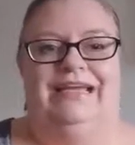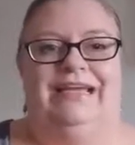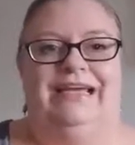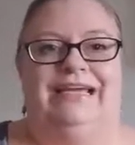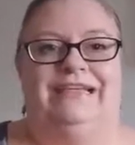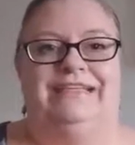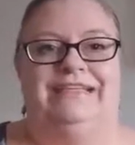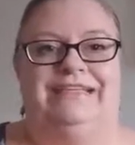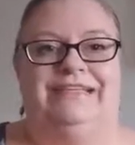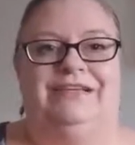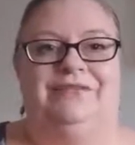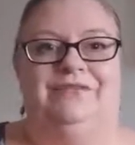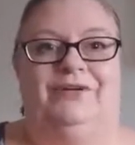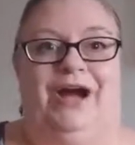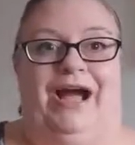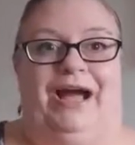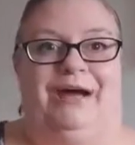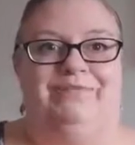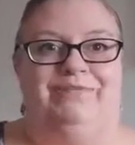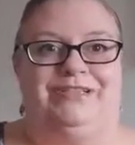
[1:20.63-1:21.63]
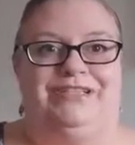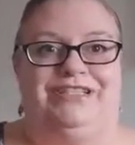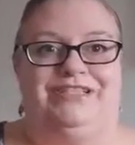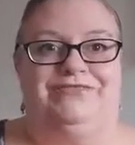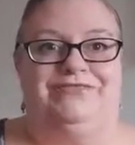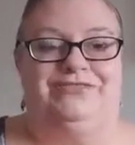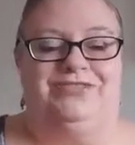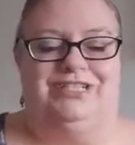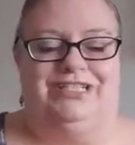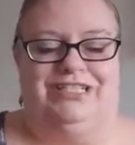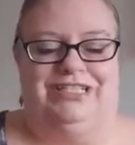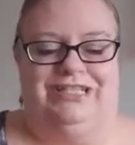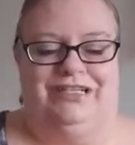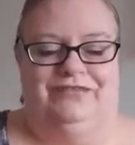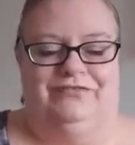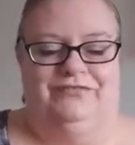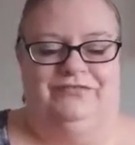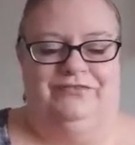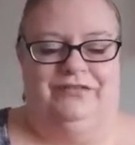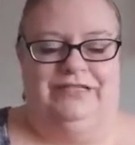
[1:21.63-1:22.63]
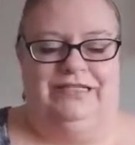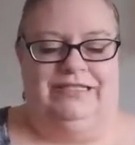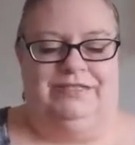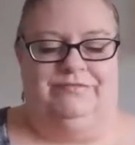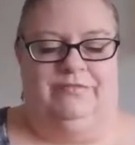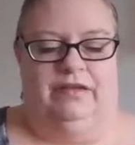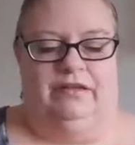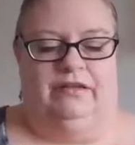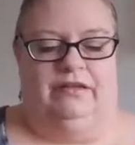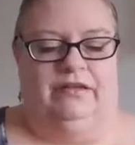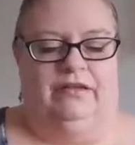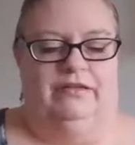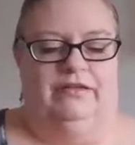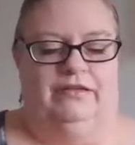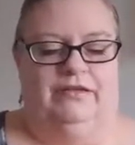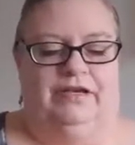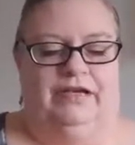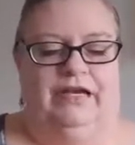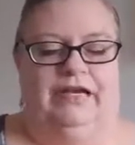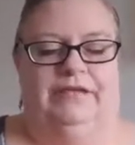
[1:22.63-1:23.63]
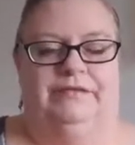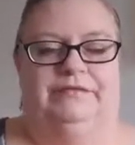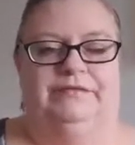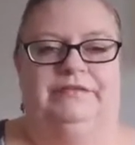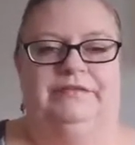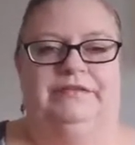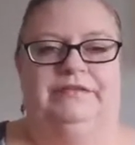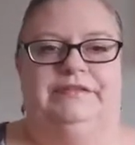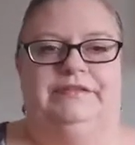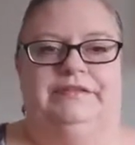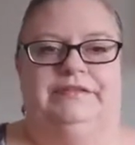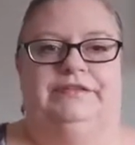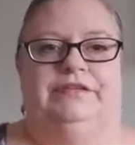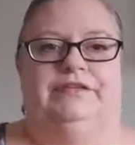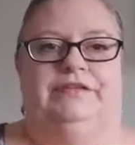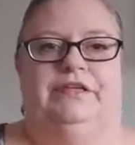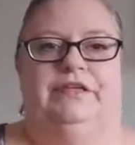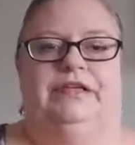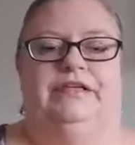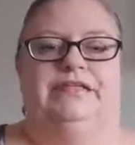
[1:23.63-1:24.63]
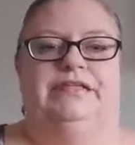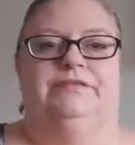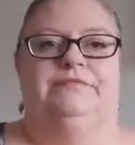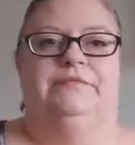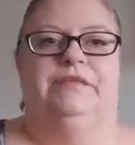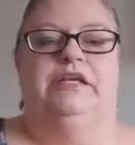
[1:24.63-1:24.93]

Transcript: and see what happens for this month. Okay, right.